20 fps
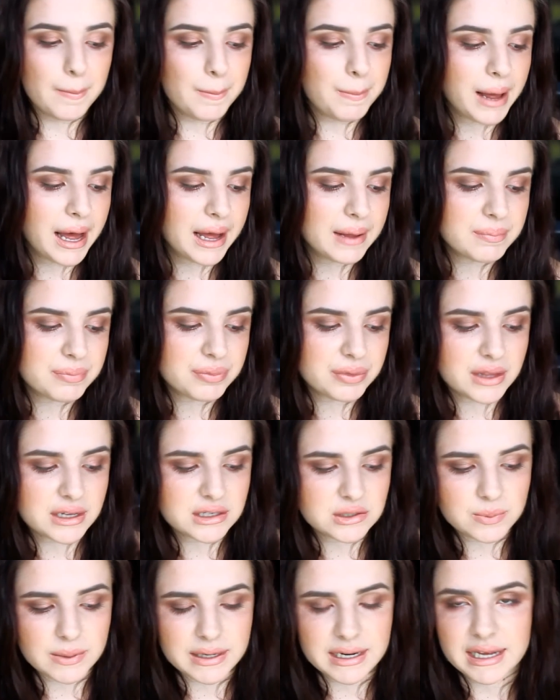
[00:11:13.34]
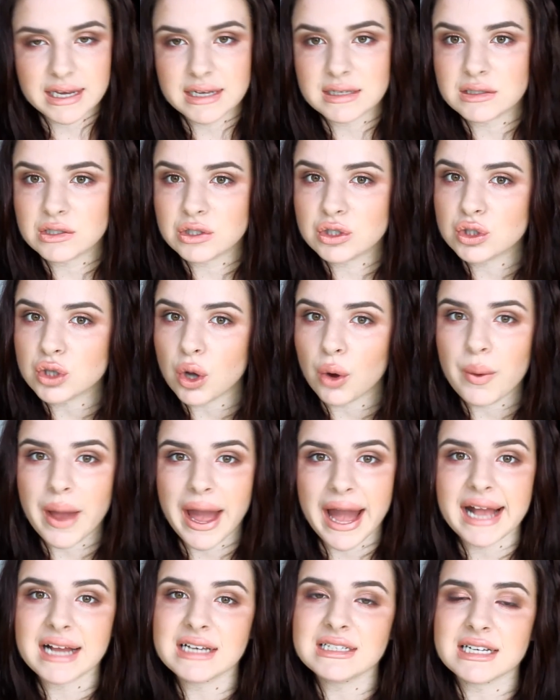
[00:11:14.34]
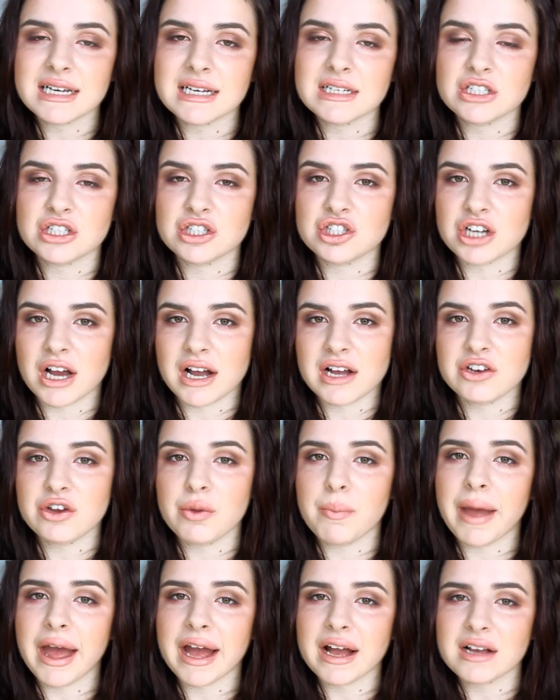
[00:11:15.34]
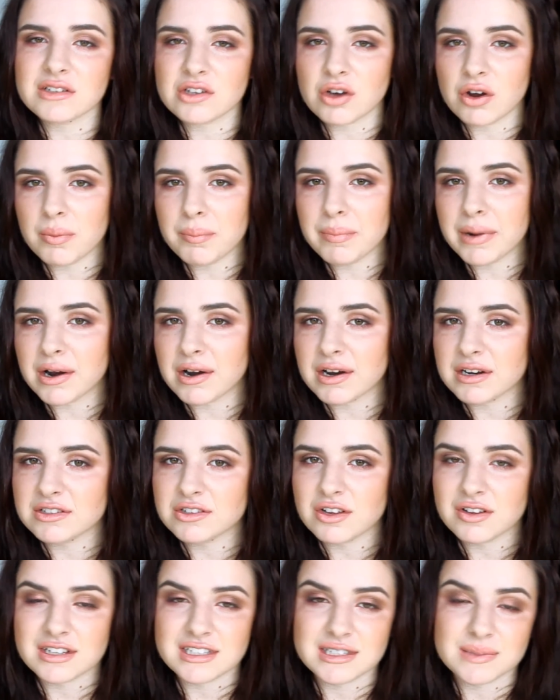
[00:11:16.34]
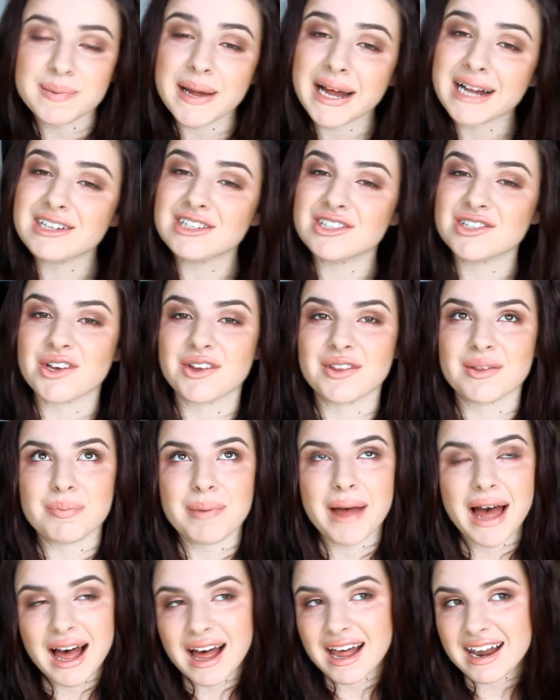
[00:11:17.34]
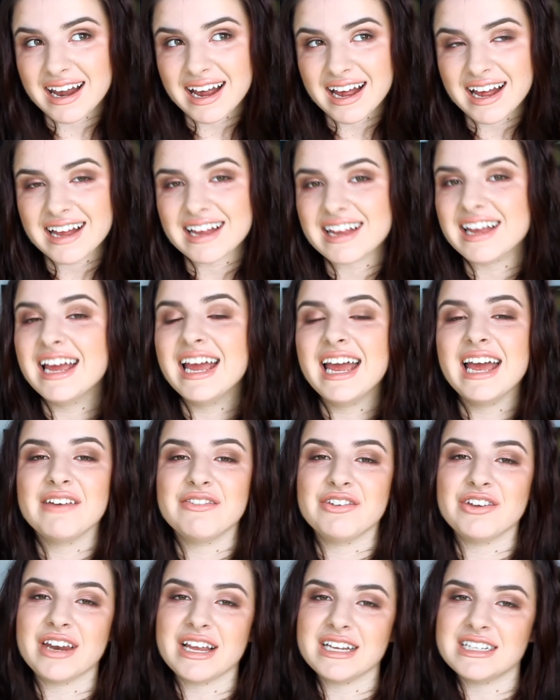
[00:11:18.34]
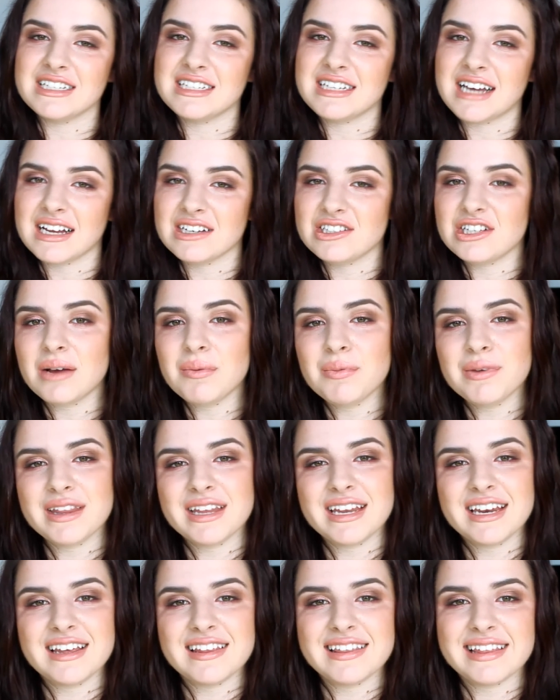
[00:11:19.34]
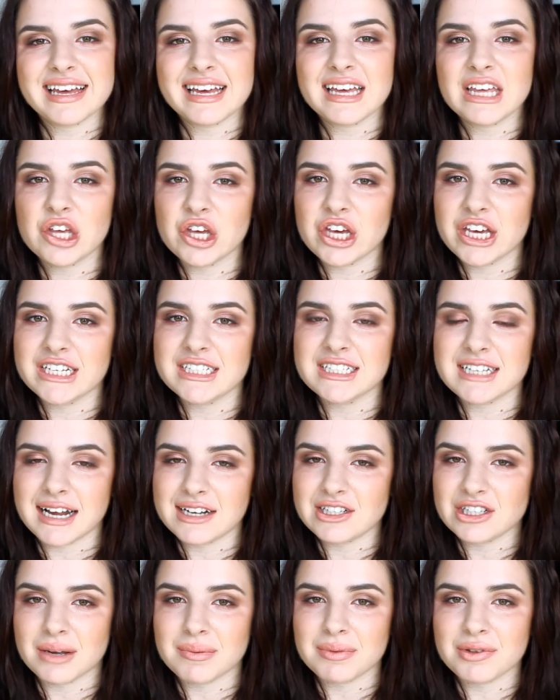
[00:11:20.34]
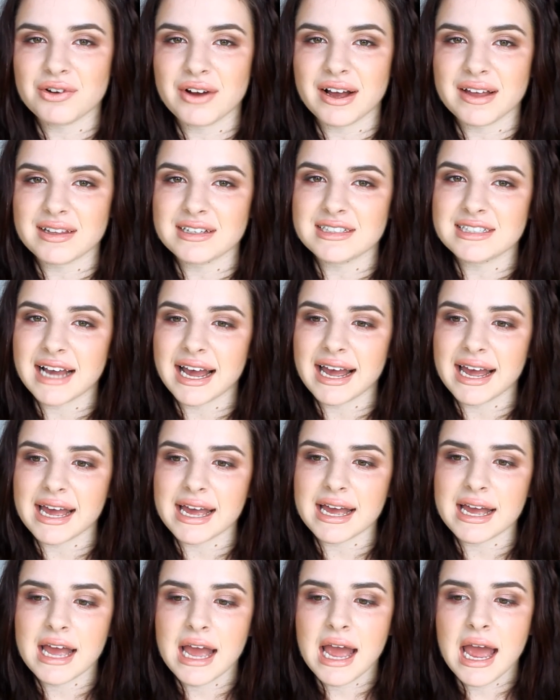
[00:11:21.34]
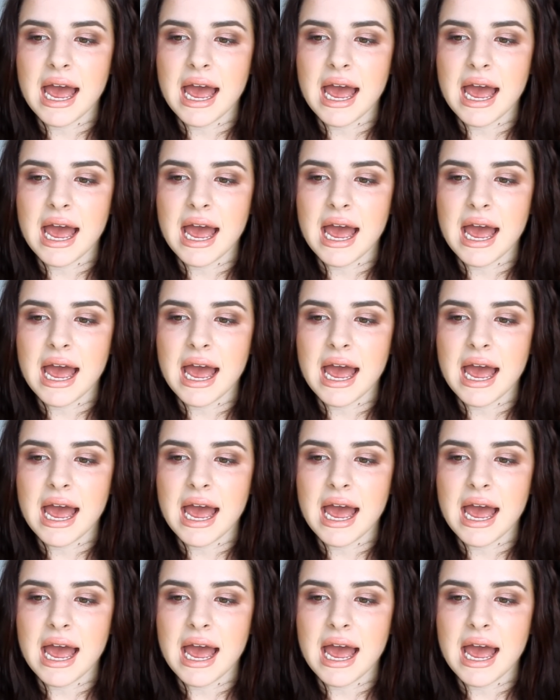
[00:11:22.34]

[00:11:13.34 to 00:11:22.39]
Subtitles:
but this one here is so handy to chuck in your bag. It's got a mirror, it's got the sponge, it's got the powder. If you need to touch up with anything, you can touch up throughout the day.